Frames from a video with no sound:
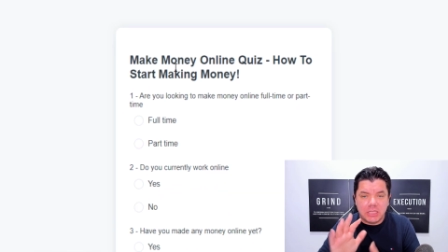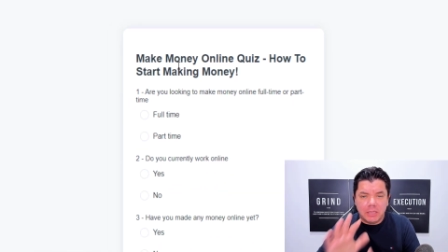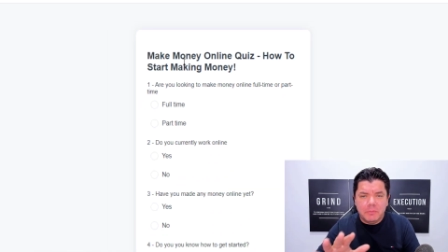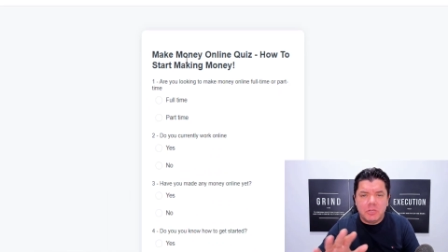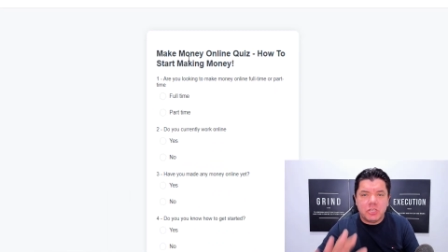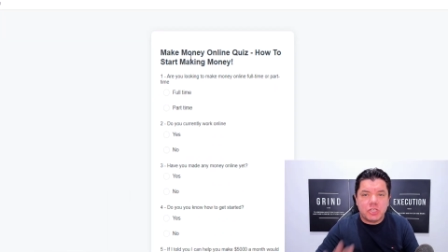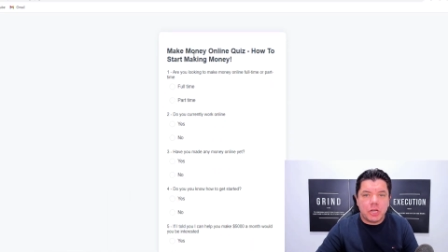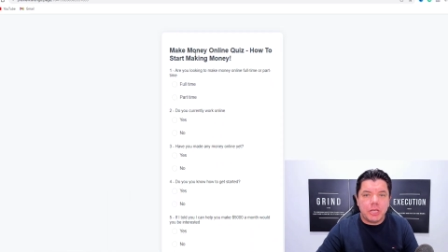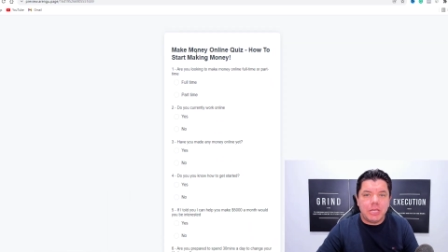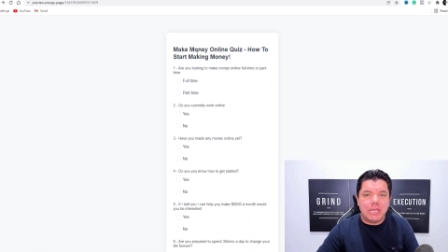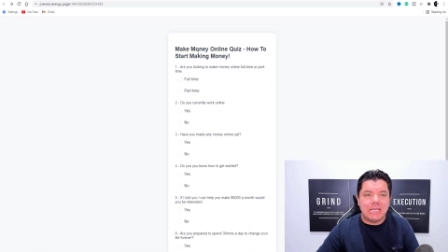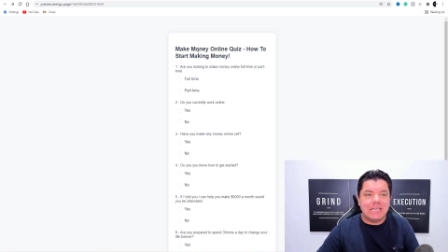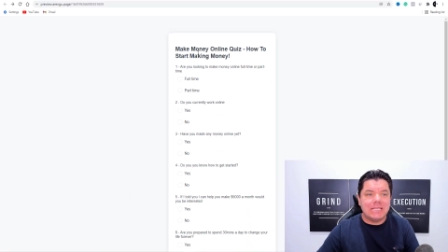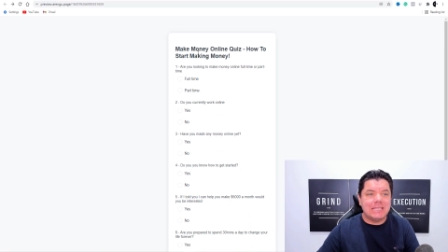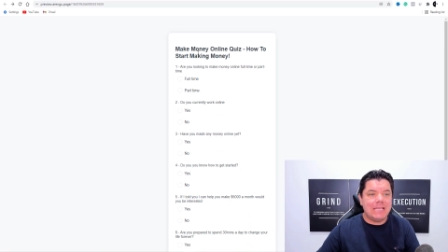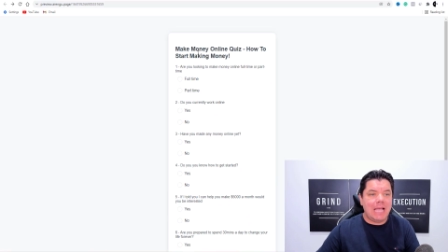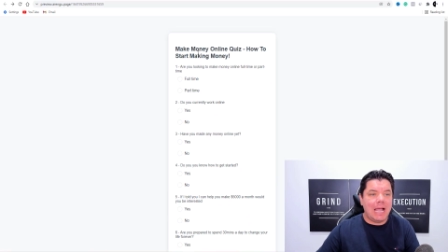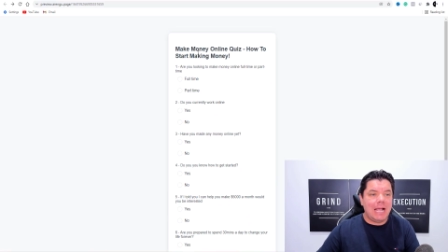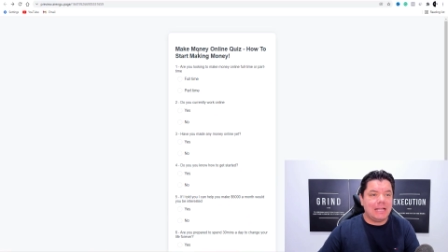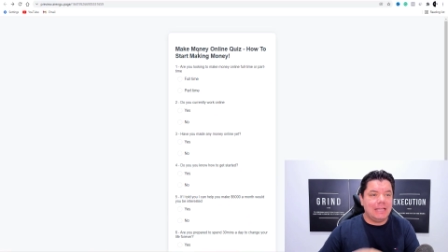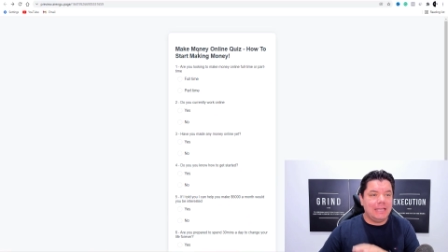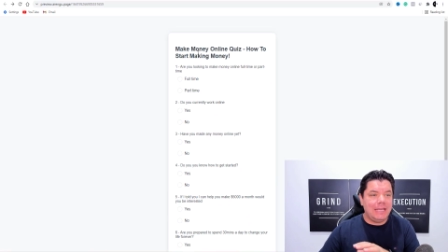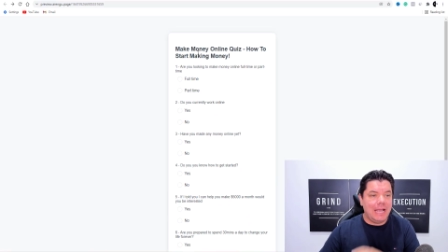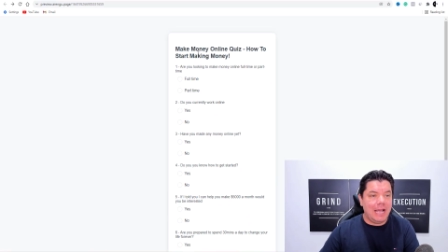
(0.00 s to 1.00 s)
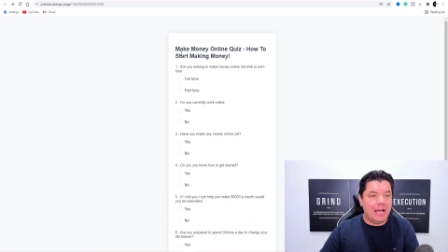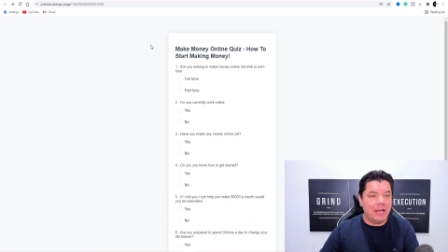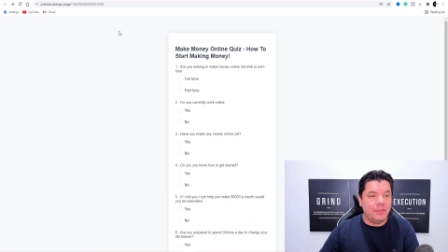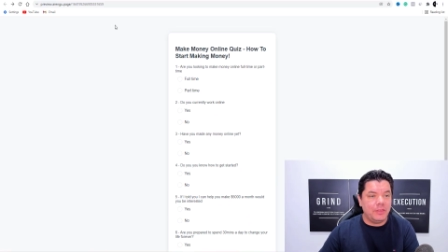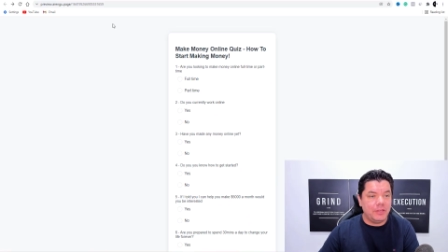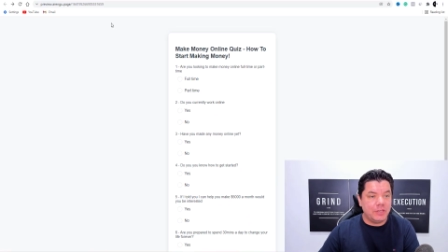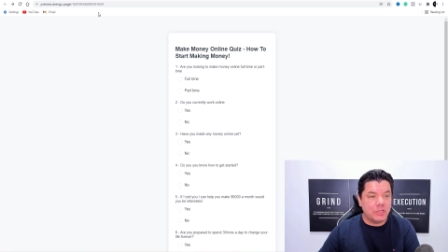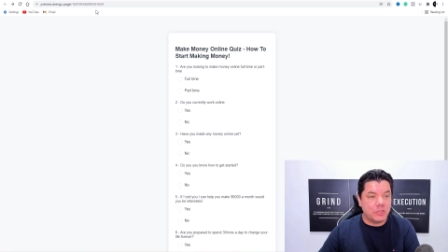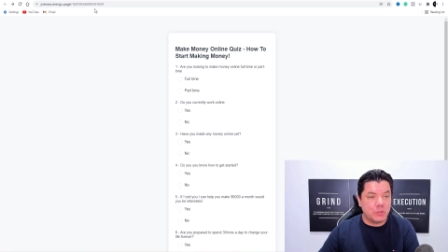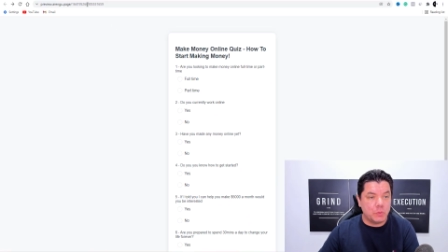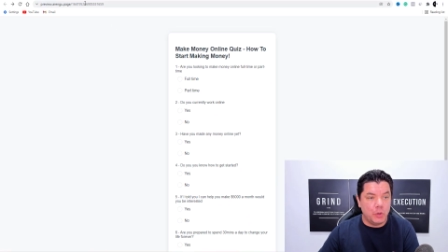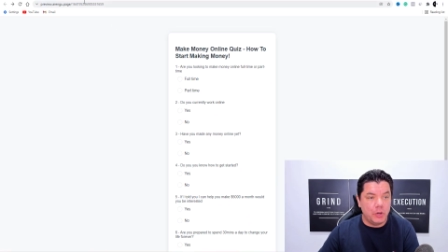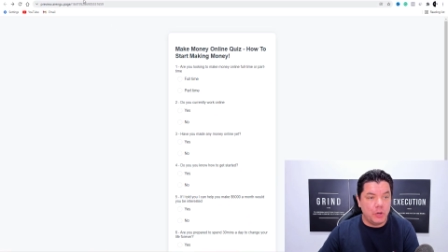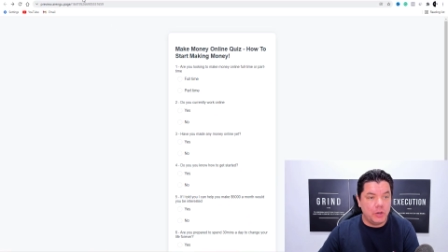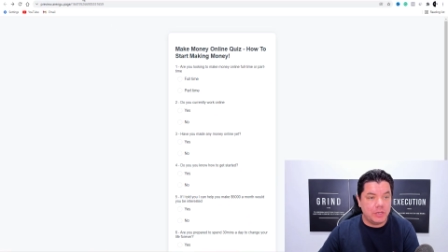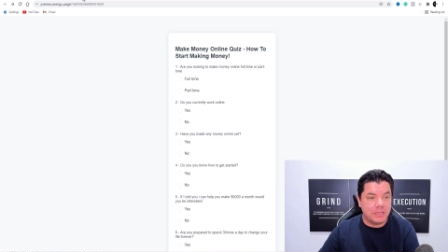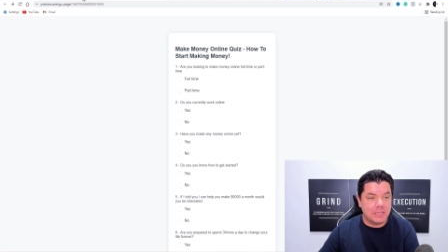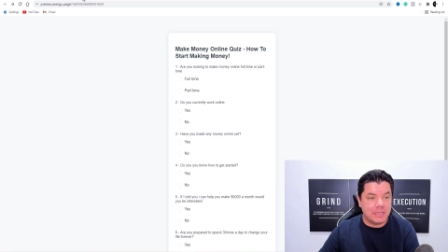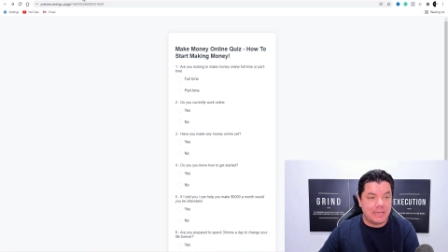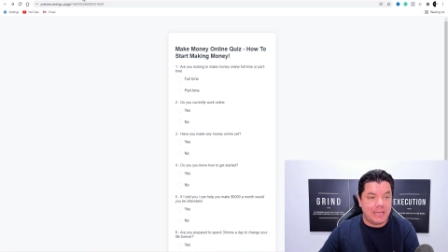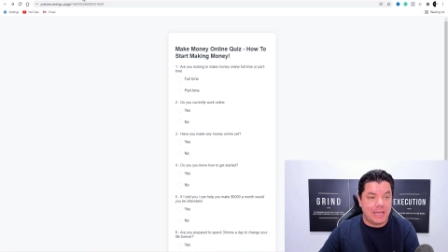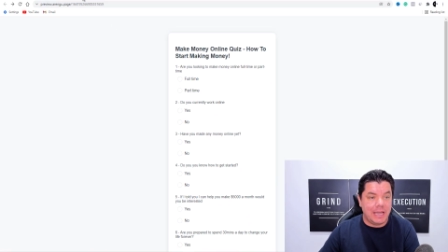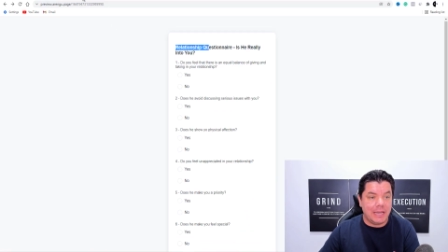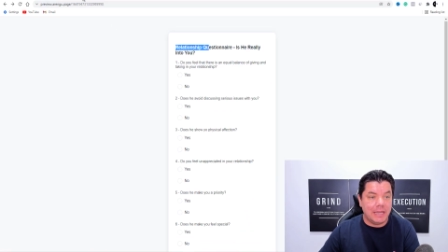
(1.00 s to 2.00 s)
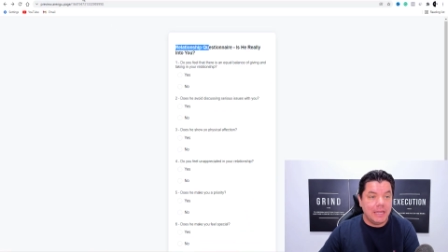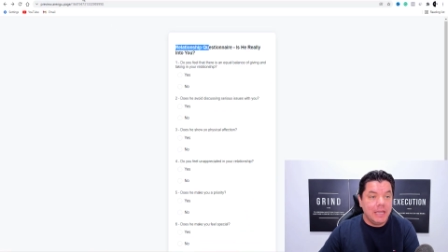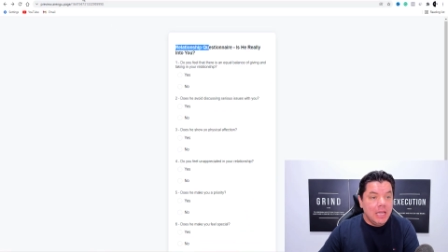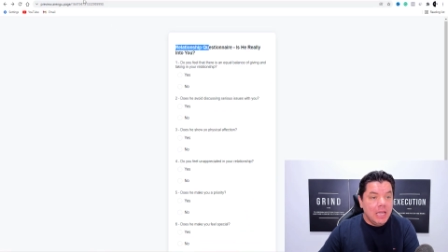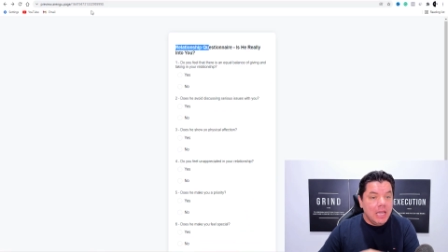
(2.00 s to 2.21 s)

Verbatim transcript: Let me show you exactly how this works, okay?